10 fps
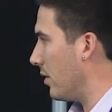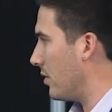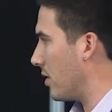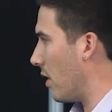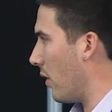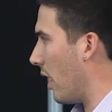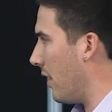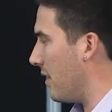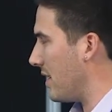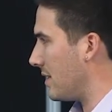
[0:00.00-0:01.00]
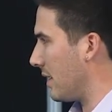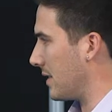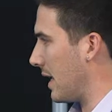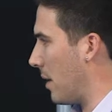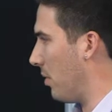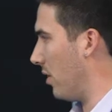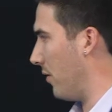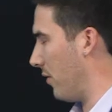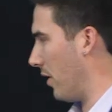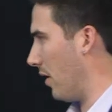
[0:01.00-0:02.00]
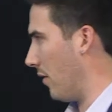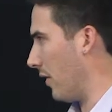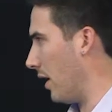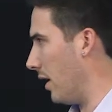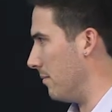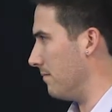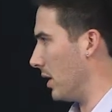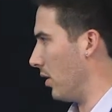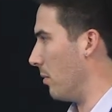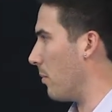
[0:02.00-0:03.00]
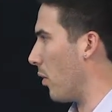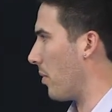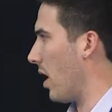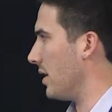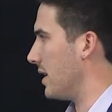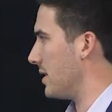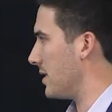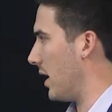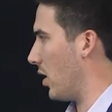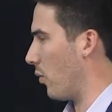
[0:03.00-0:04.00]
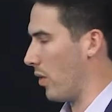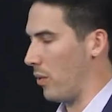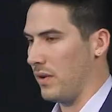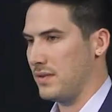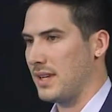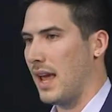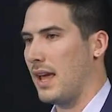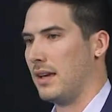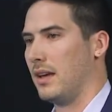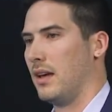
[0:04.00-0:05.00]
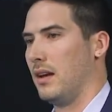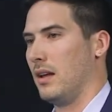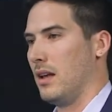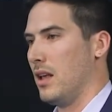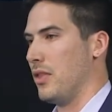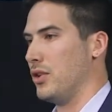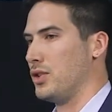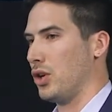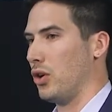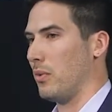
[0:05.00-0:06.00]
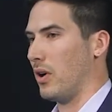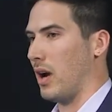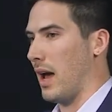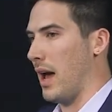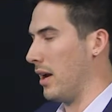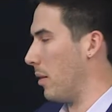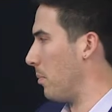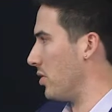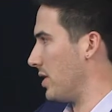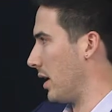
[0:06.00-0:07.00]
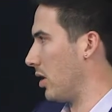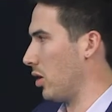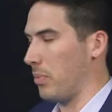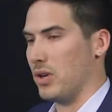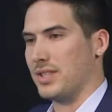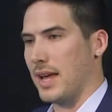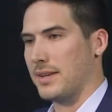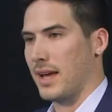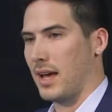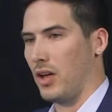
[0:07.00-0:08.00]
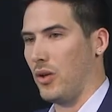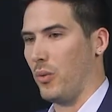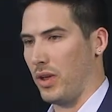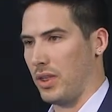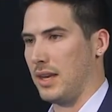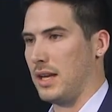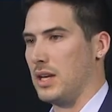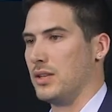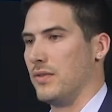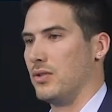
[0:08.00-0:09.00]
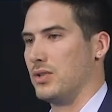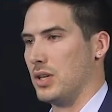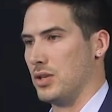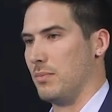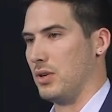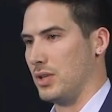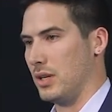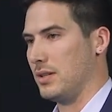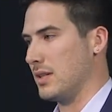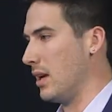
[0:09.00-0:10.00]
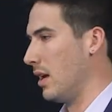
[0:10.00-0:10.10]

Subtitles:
So this is an example of a little bit more processed data where we've taken the tumor at a particular percentile within each of those distributions